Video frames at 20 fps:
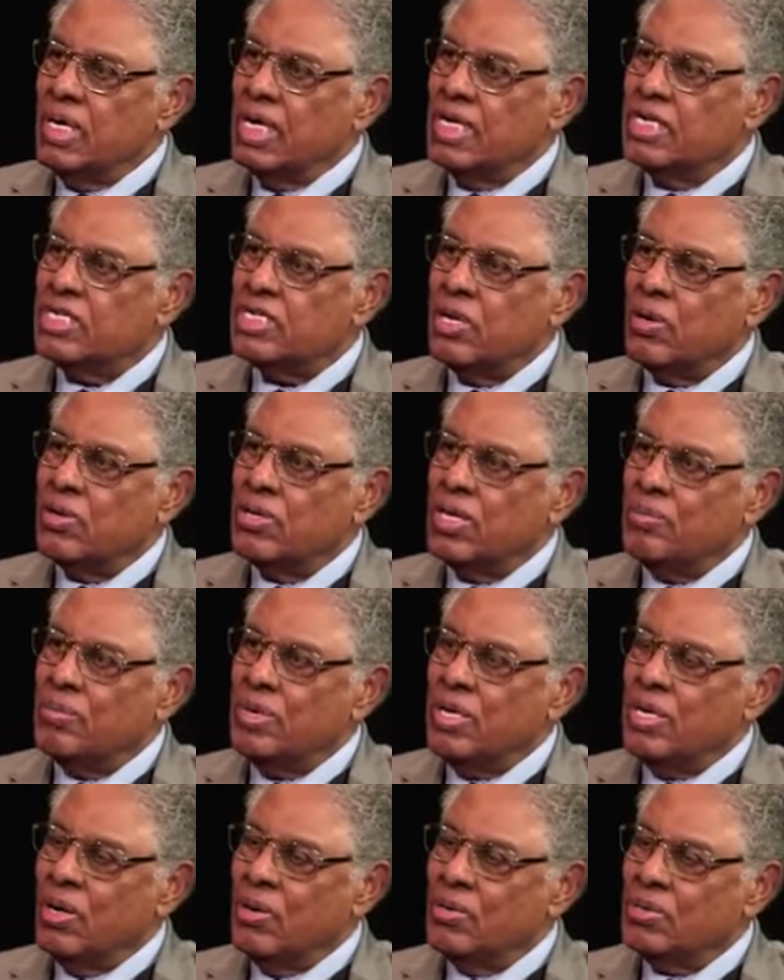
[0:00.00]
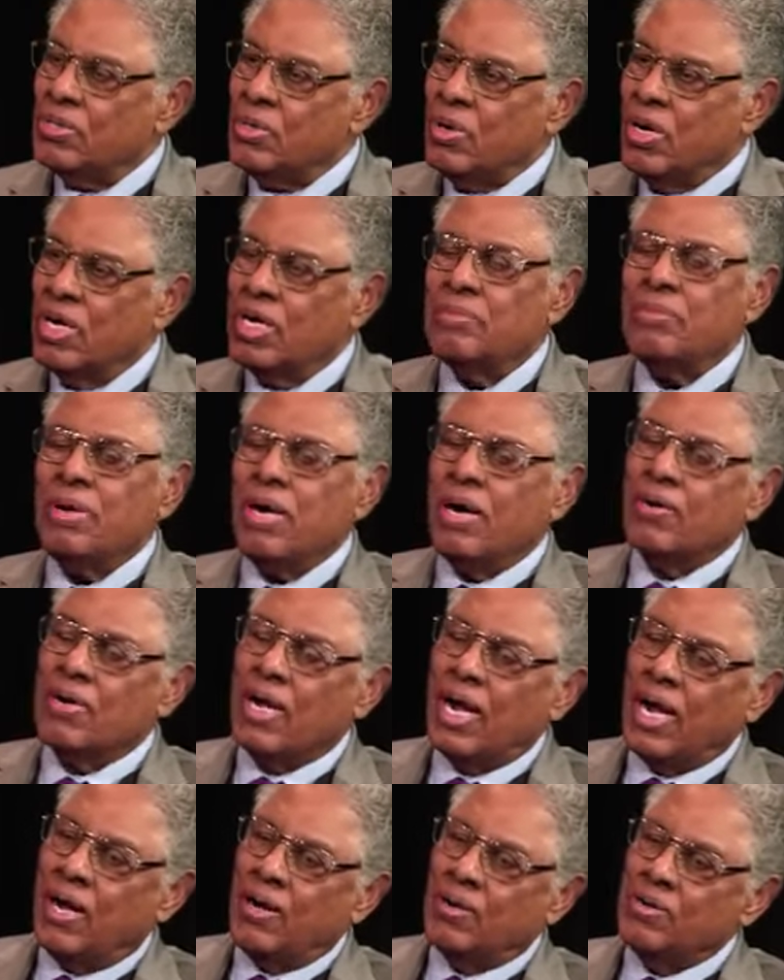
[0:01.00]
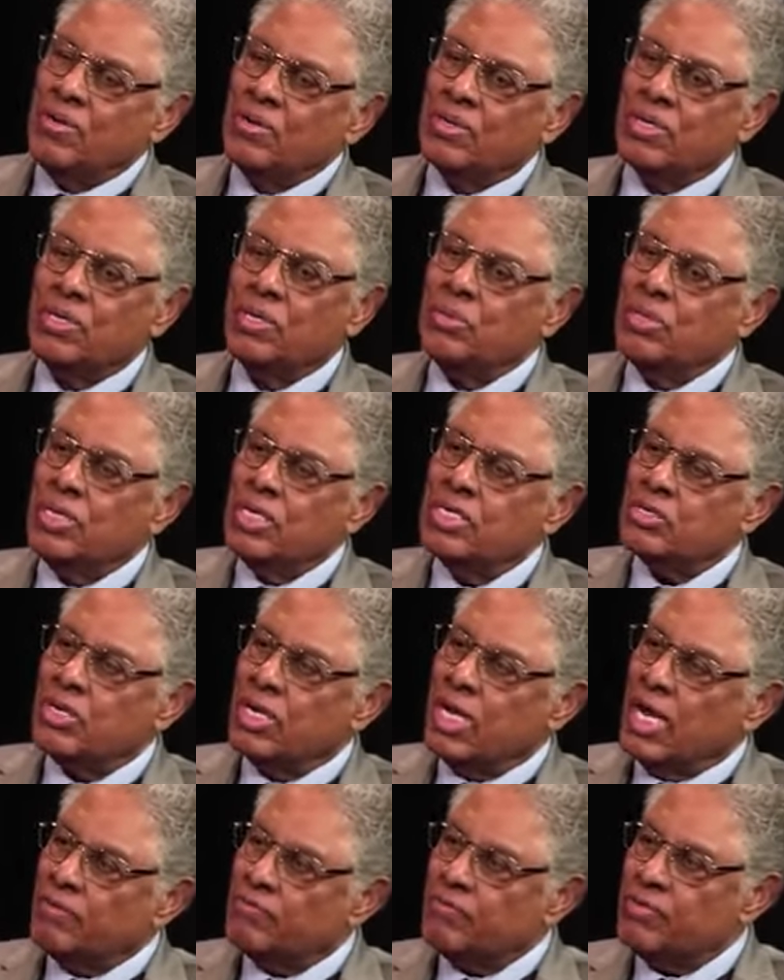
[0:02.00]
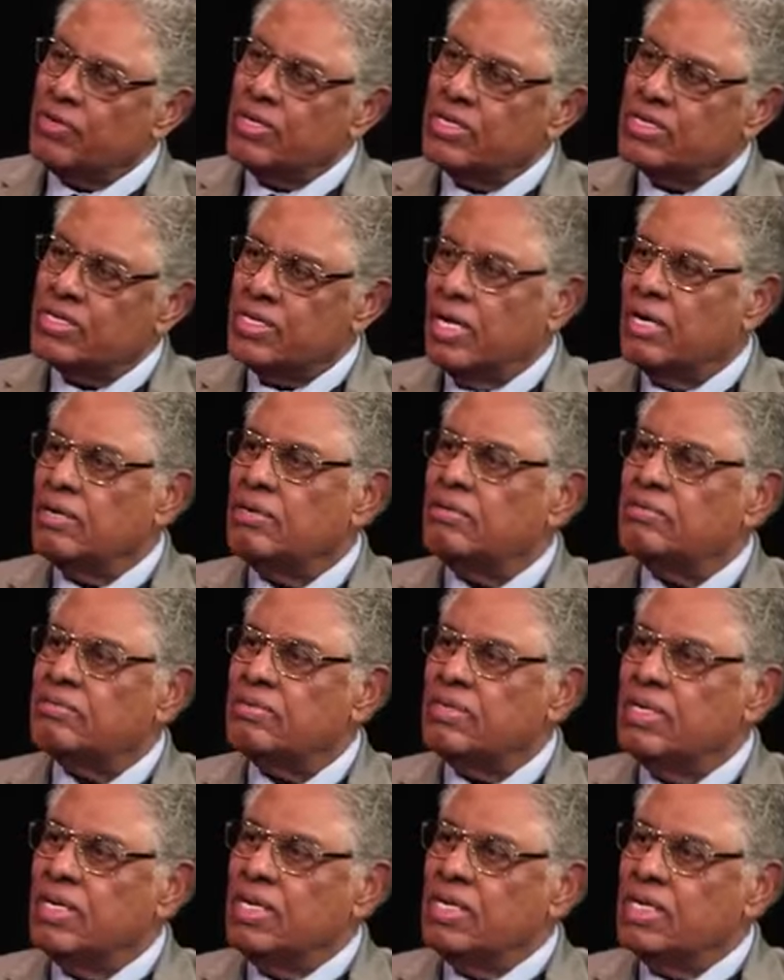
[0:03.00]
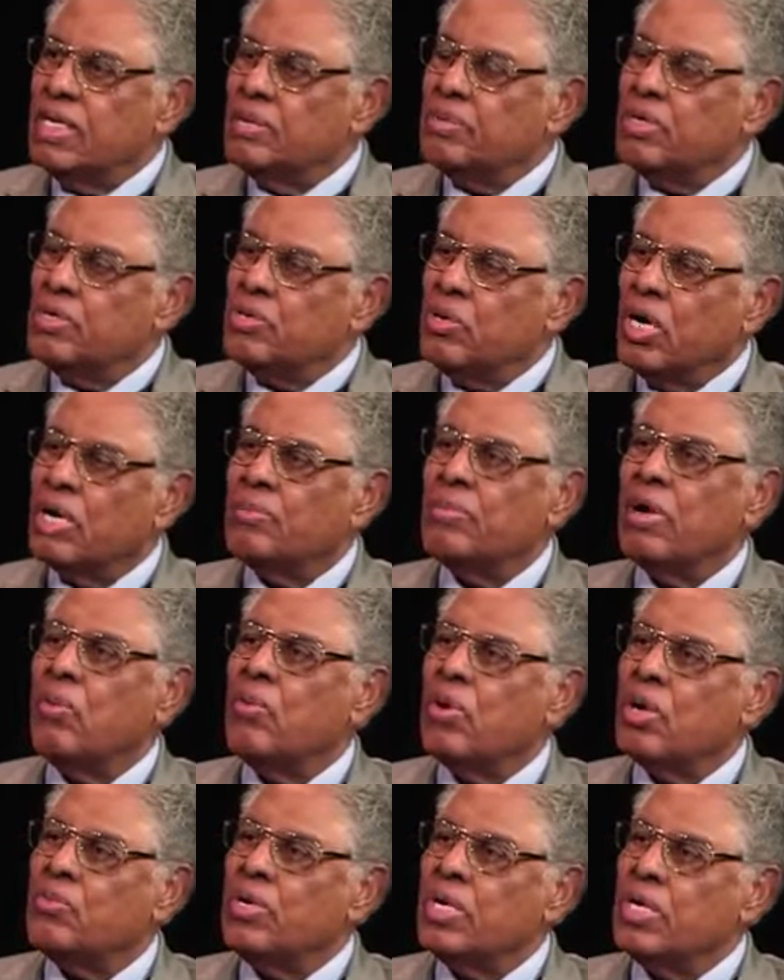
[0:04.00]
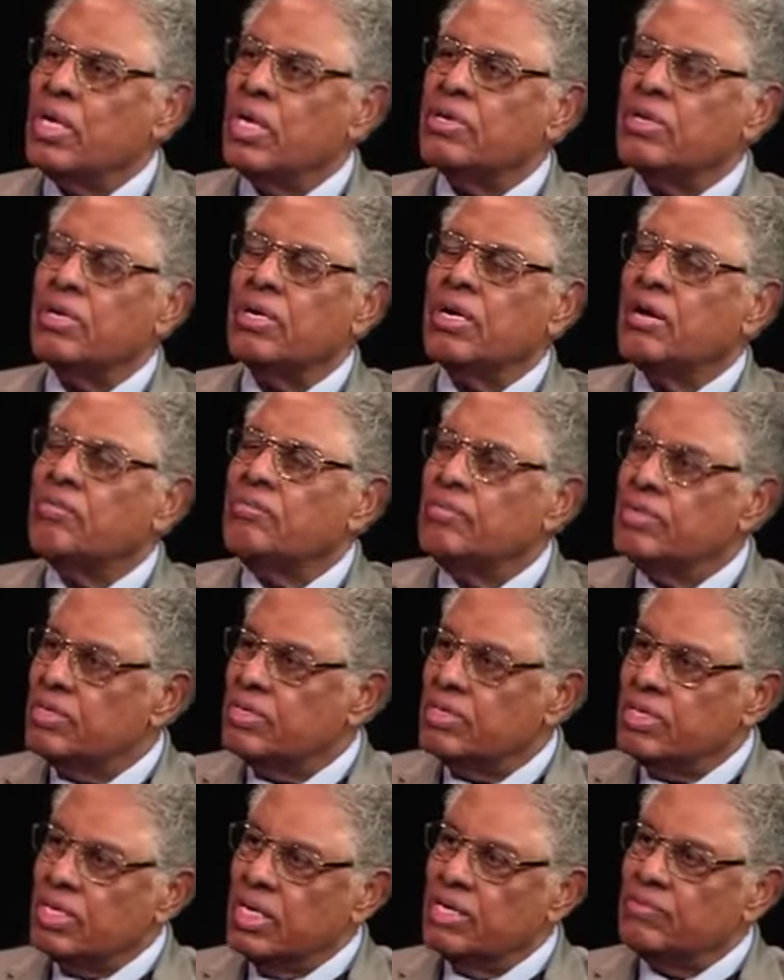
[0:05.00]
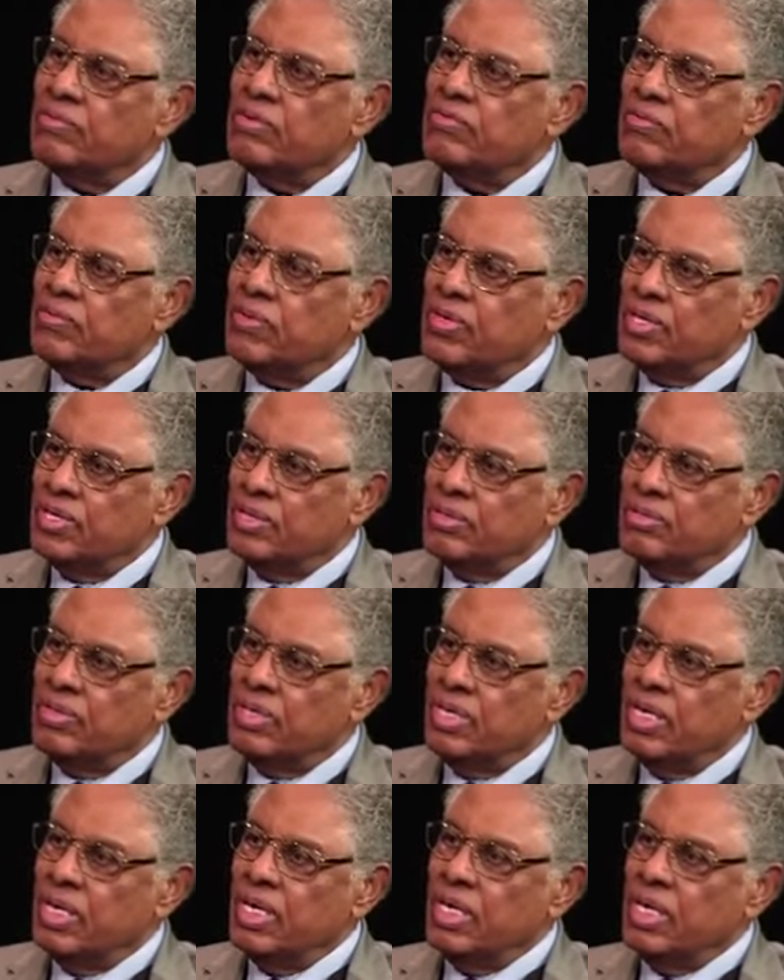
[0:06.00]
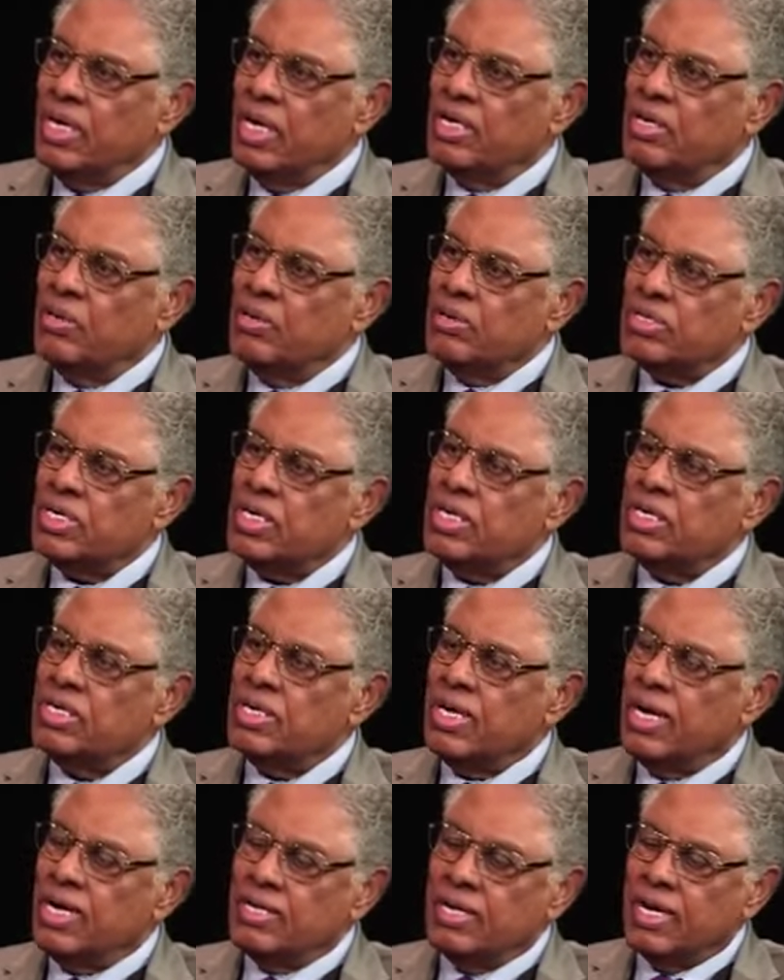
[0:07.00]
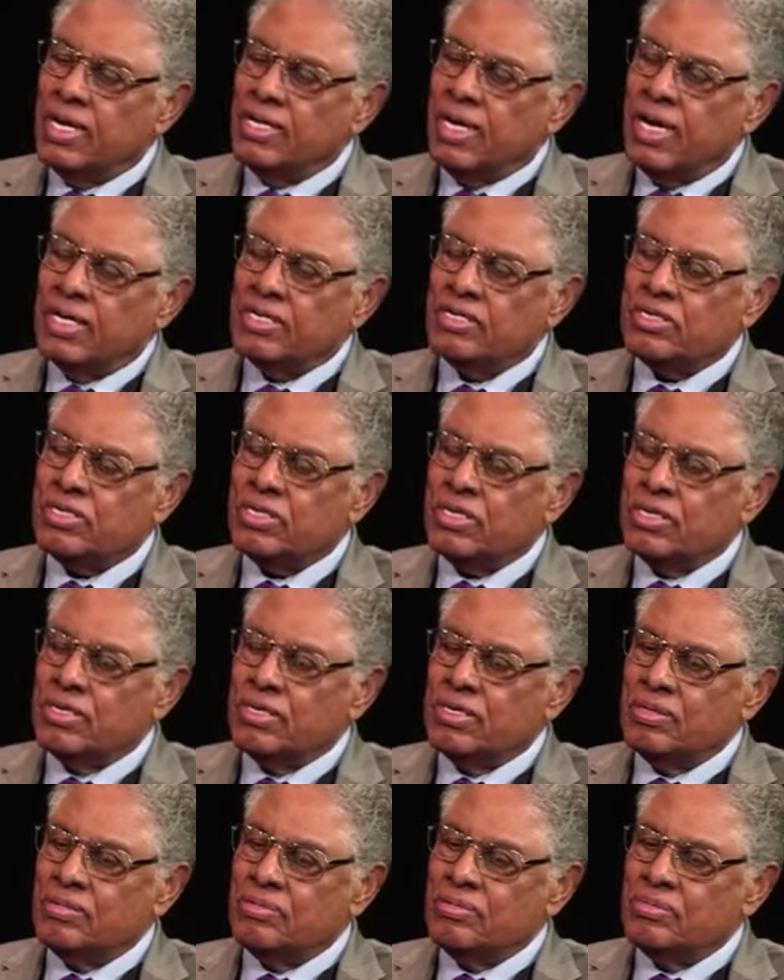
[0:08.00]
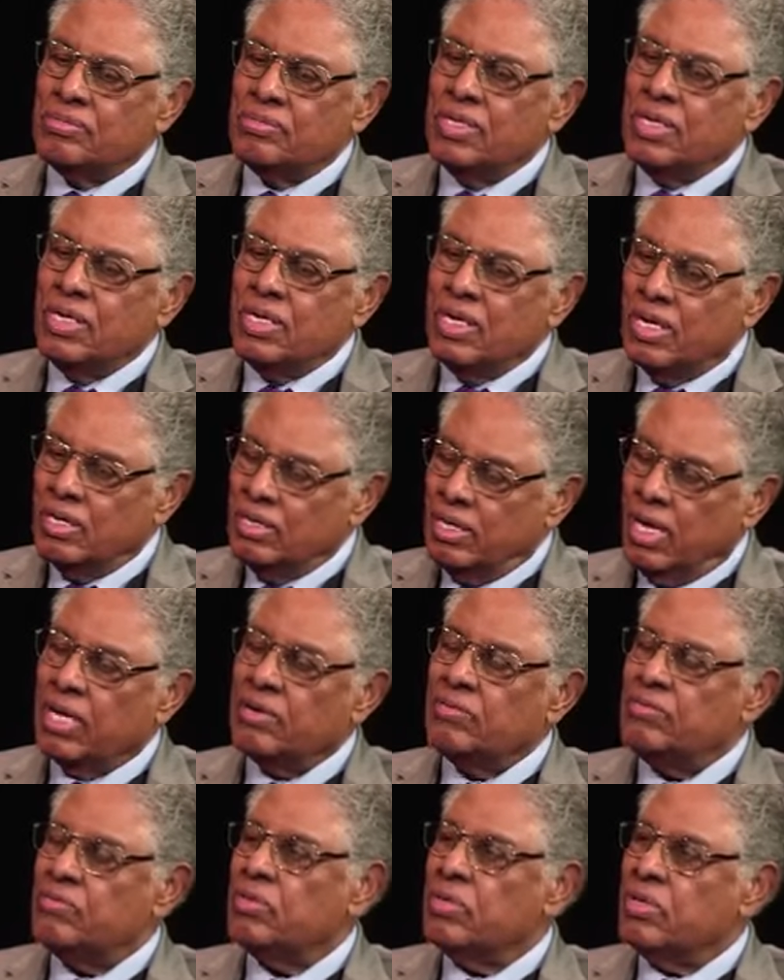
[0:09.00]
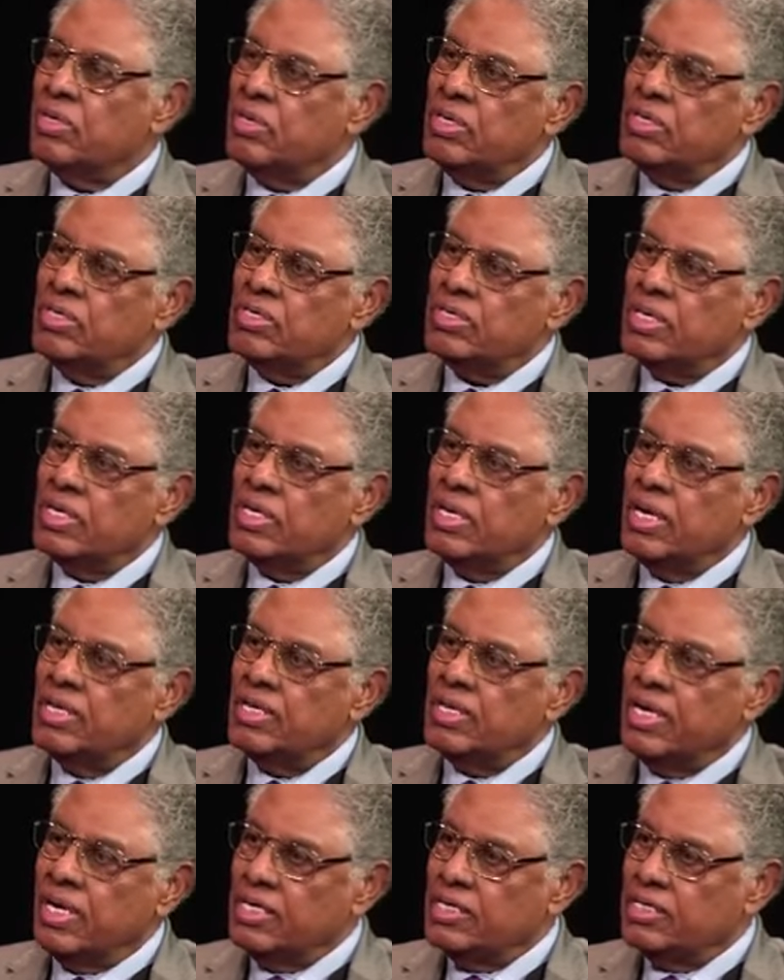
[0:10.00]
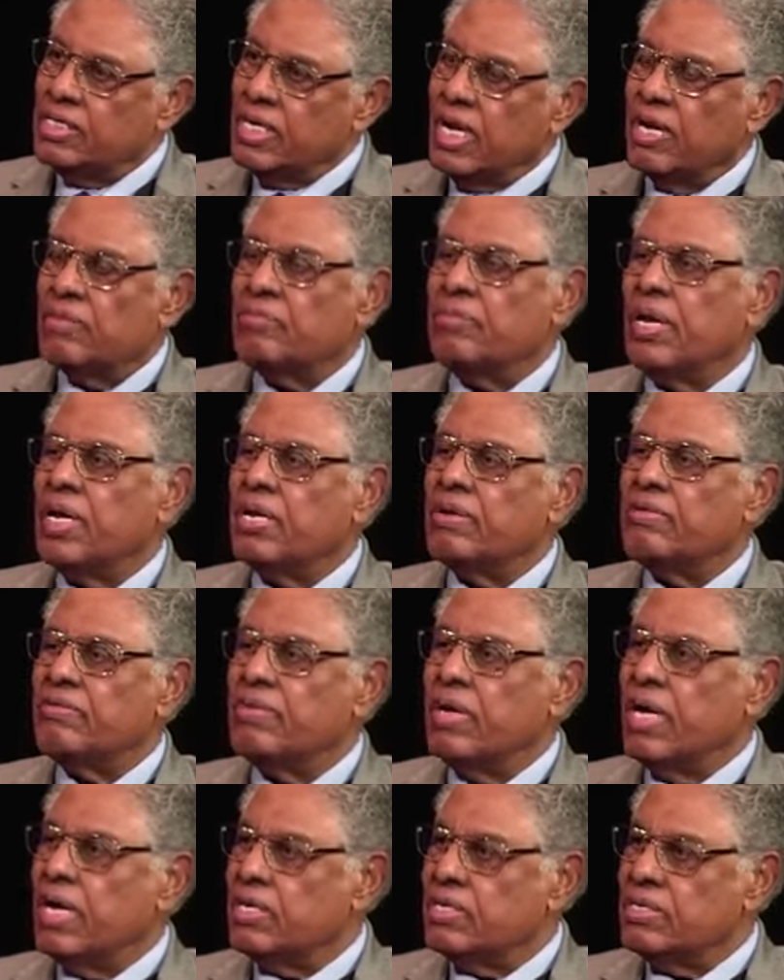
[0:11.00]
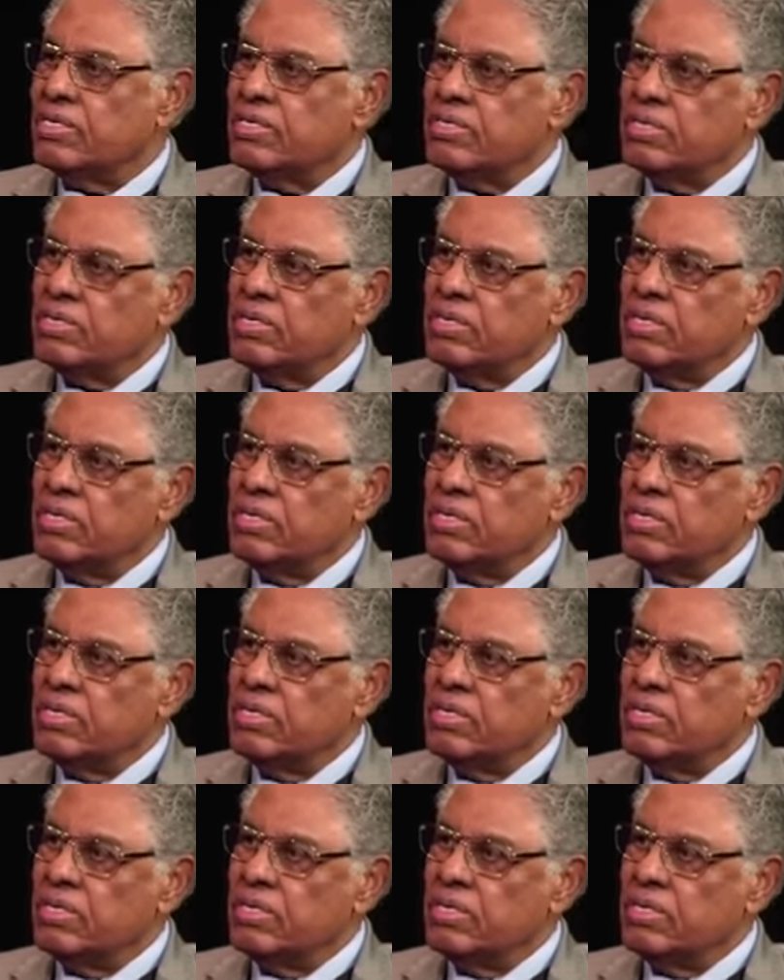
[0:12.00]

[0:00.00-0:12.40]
And so there'll be no talk about how you can do this or that for yourself. There'll be talk about what we can get the government to deliver for you. And usually that's a lot of words and things that have bad effects.